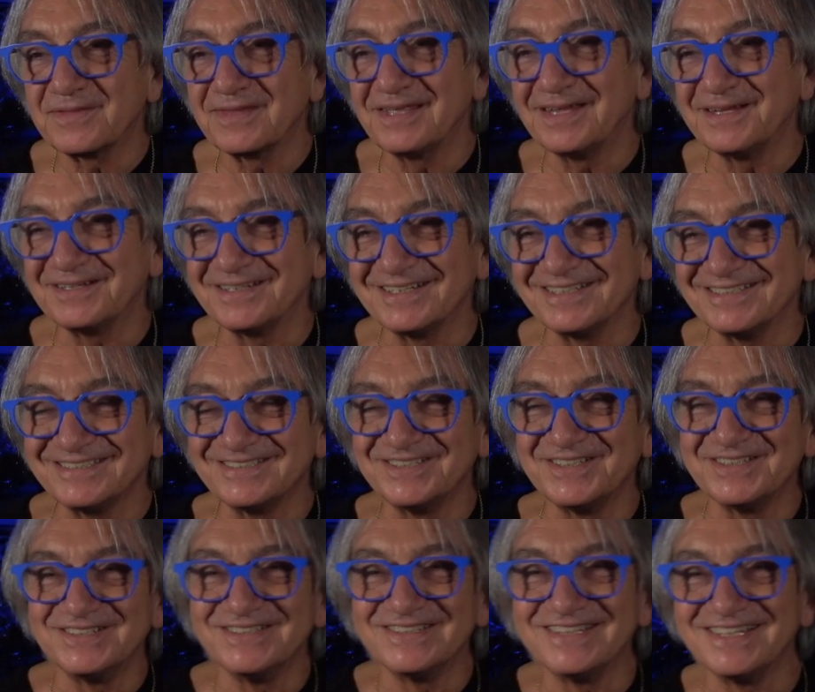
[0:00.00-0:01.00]
yeah, yeah.
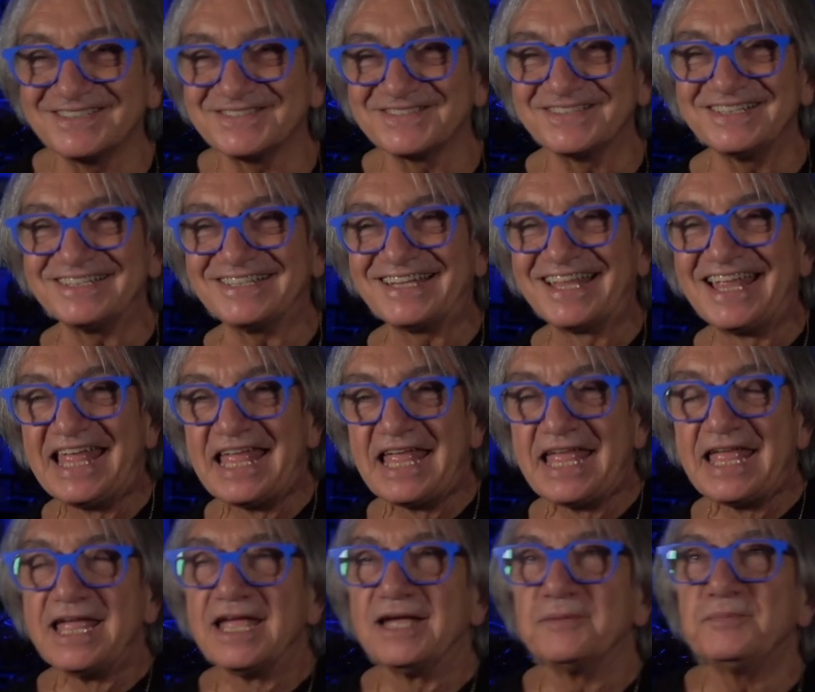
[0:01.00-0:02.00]
No, no, that's right.
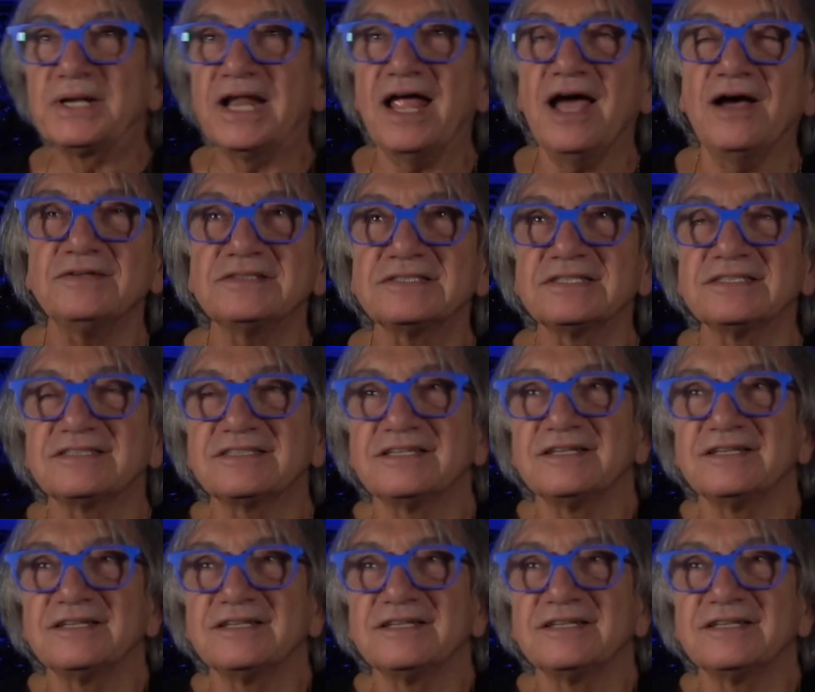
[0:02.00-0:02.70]
But how is it?